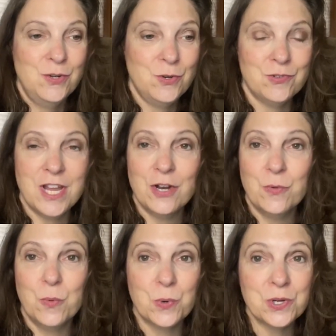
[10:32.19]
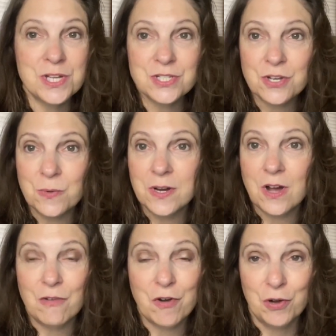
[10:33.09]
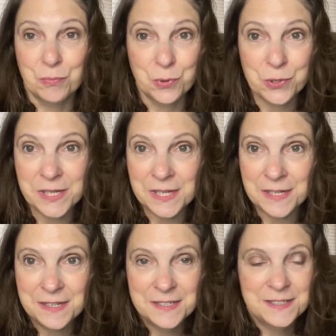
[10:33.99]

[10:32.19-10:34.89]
tornado warnings going off all morning.